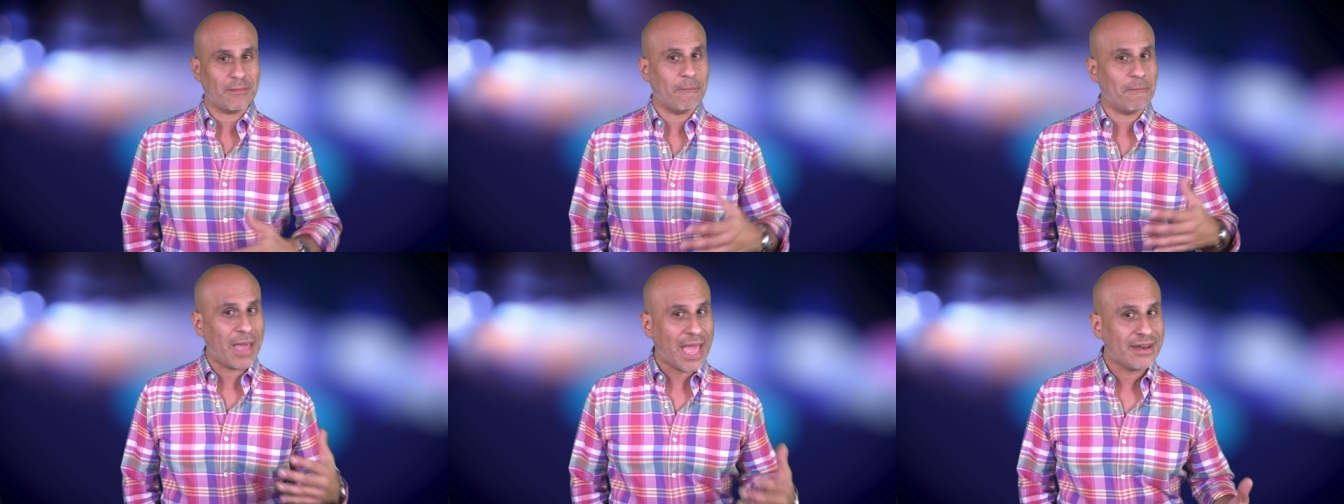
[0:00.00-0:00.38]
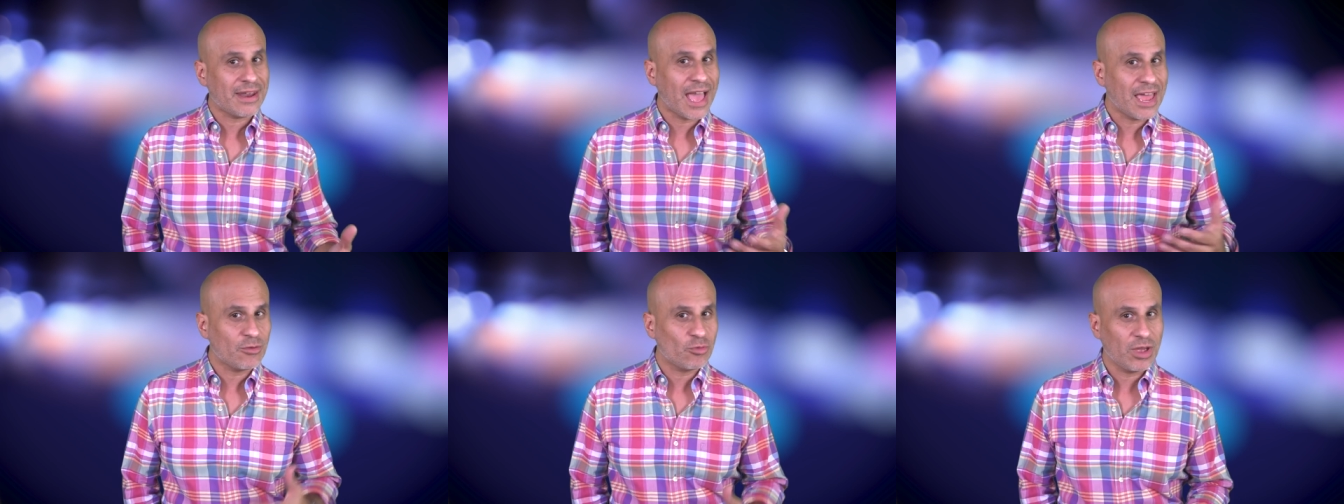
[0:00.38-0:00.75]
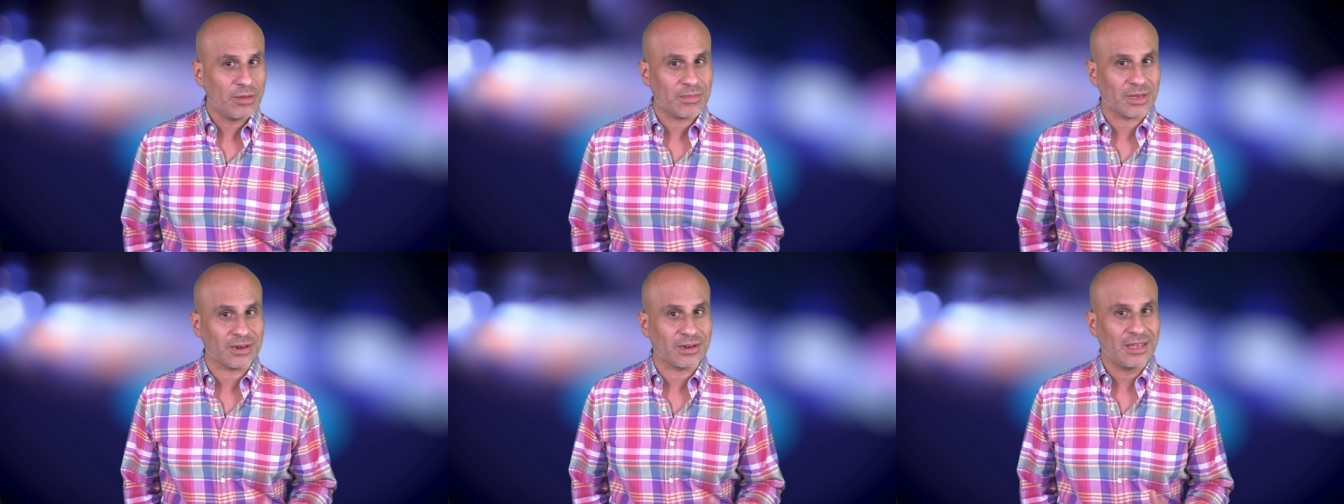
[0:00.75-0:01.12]
men and
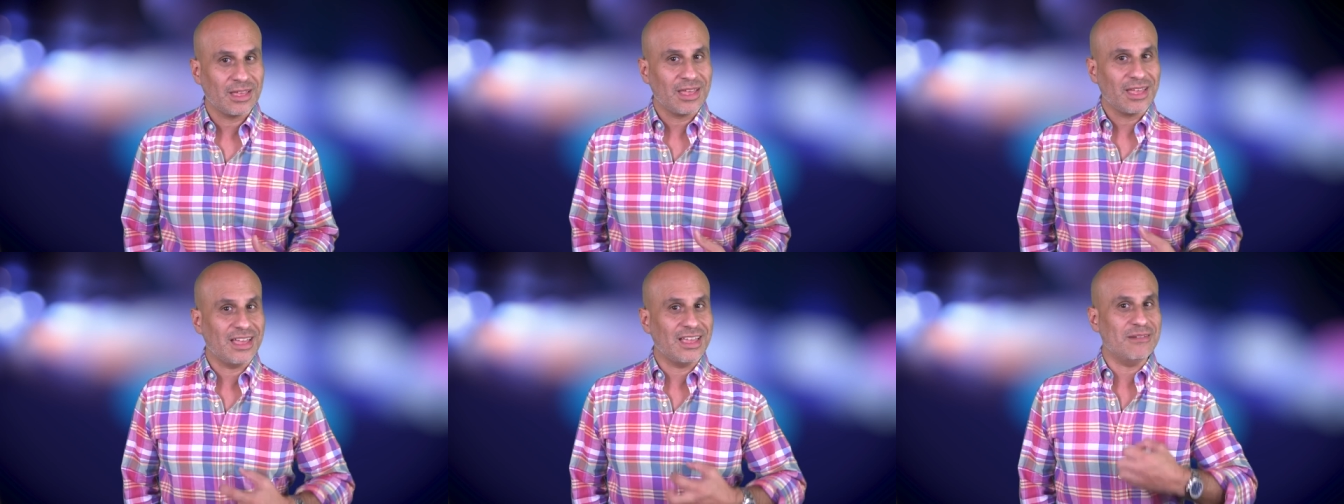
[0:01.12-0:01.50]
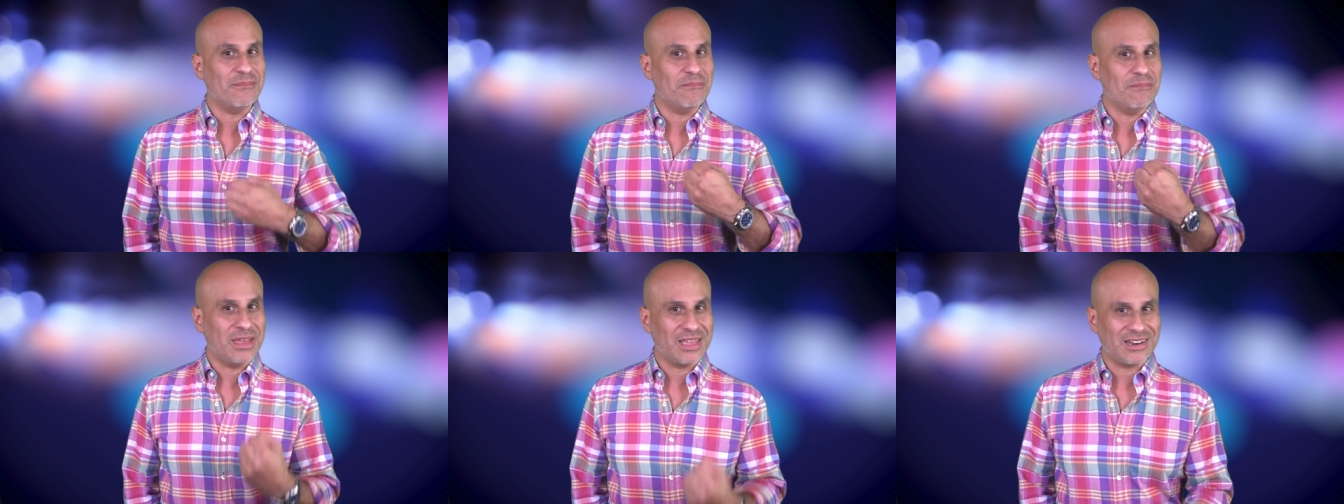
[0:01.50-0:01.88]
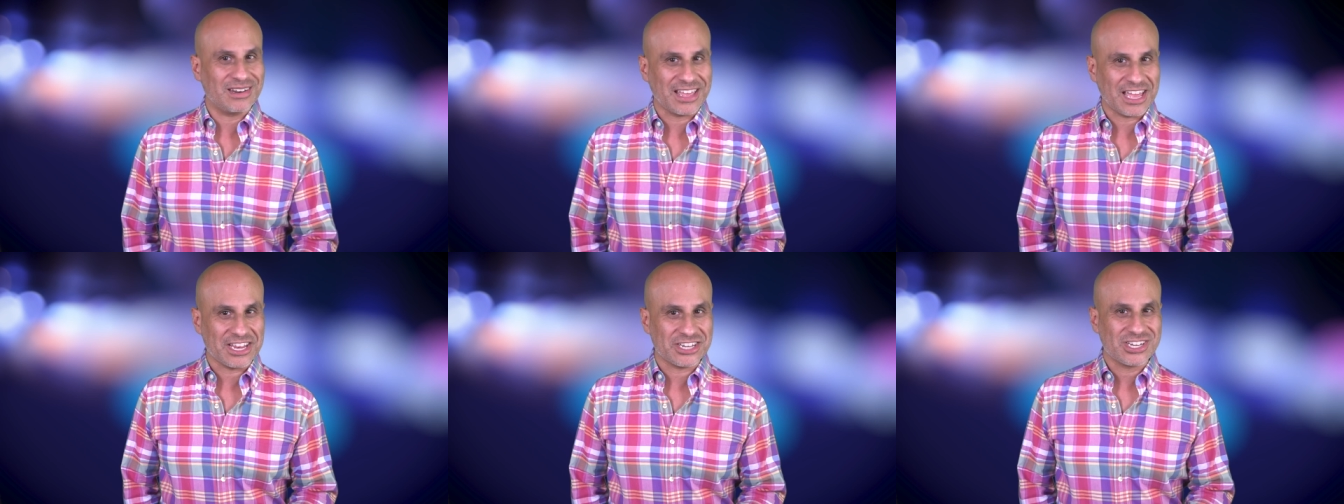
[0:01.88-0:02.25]
women in
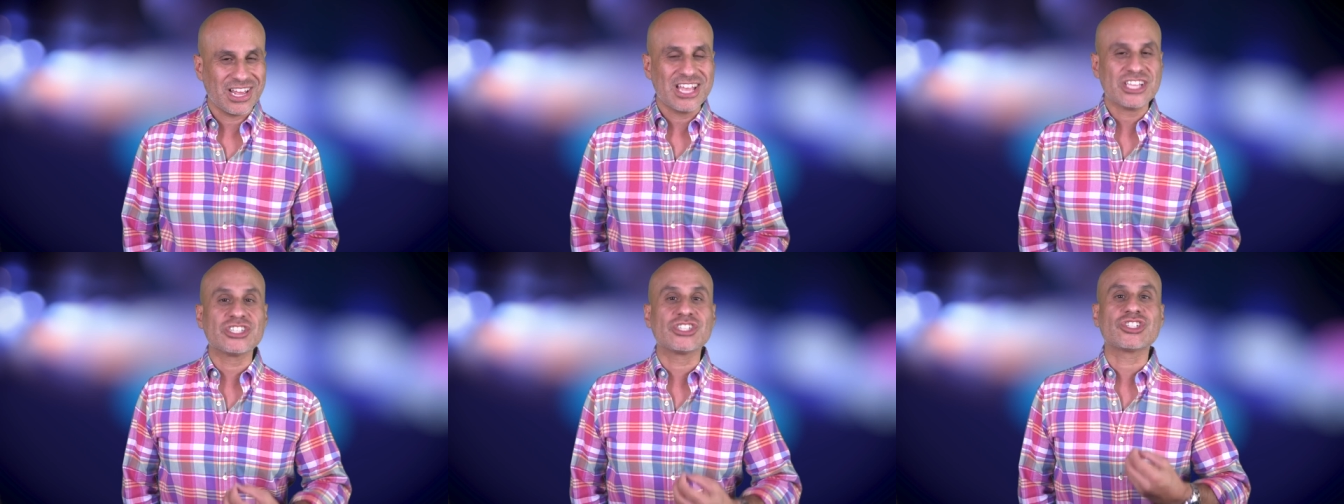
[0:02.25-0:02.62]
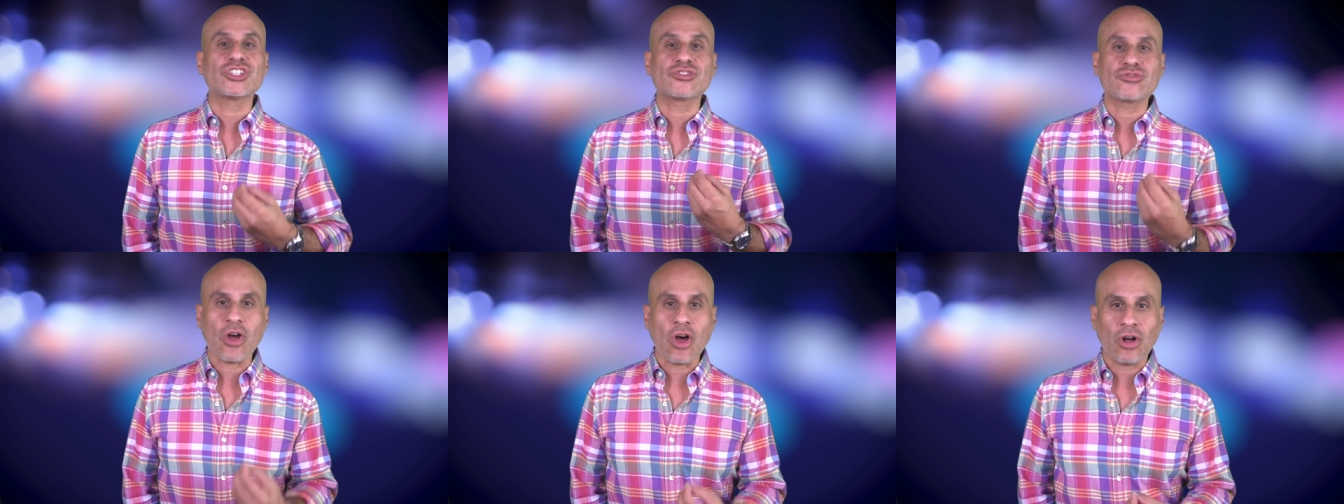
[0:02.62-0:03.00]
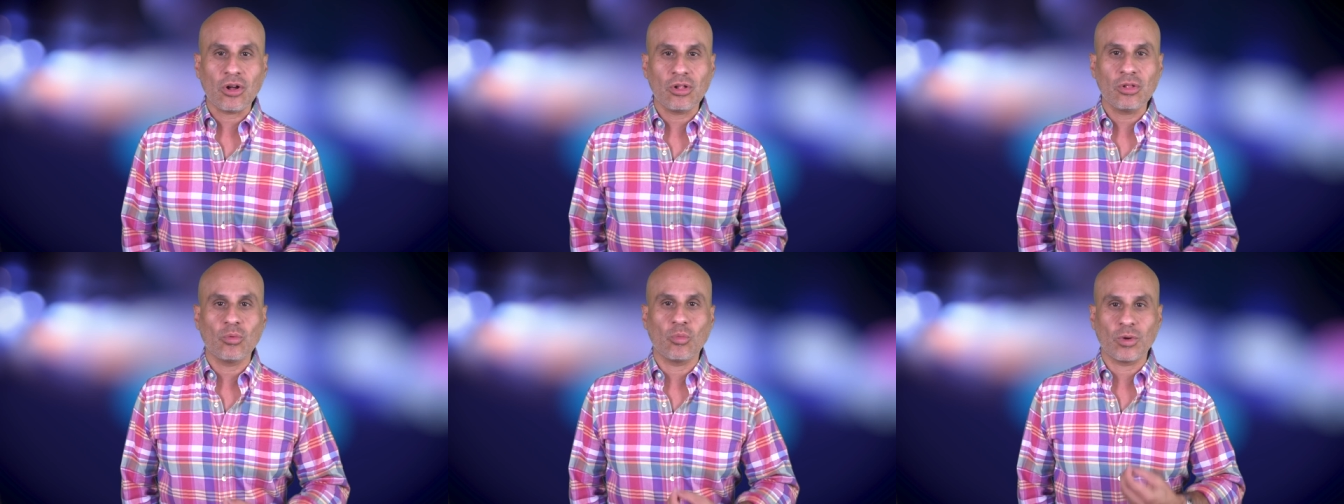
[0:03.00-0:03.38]
middle age
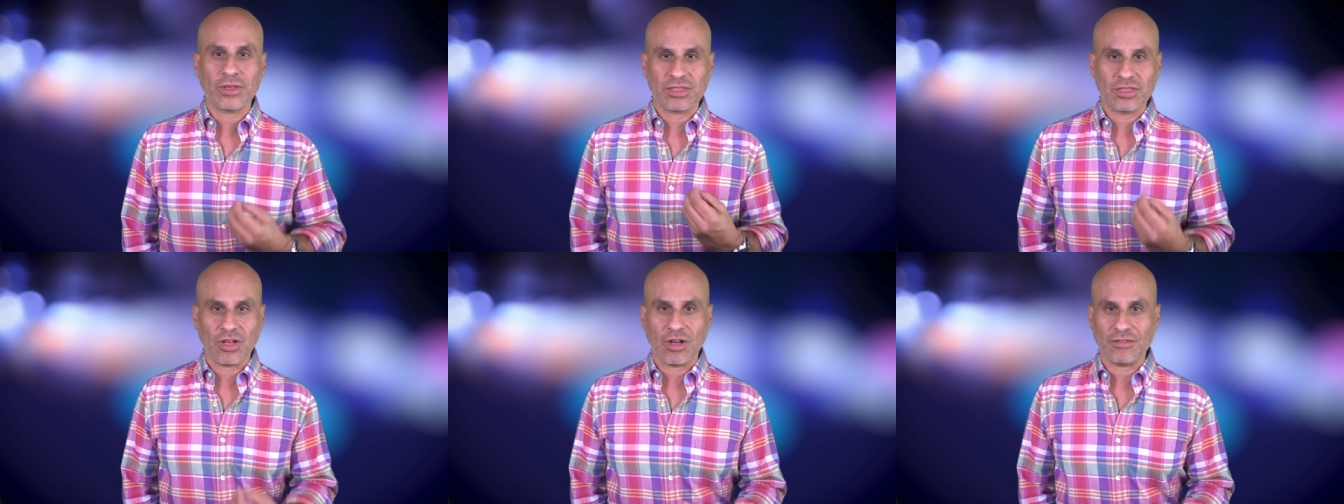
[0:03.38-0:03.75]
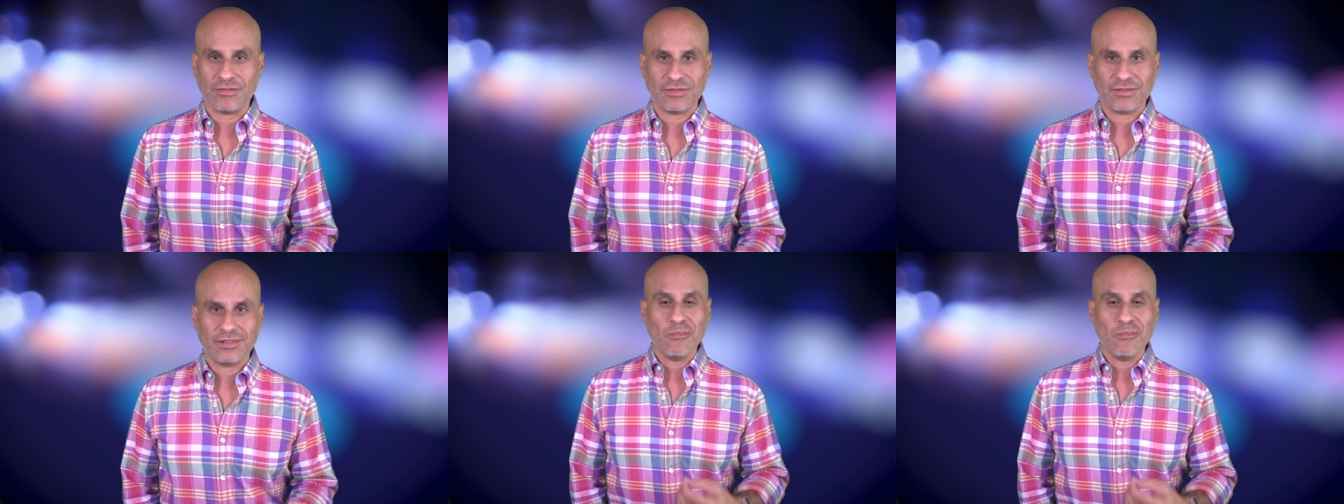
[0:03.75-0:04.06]
struggle with love.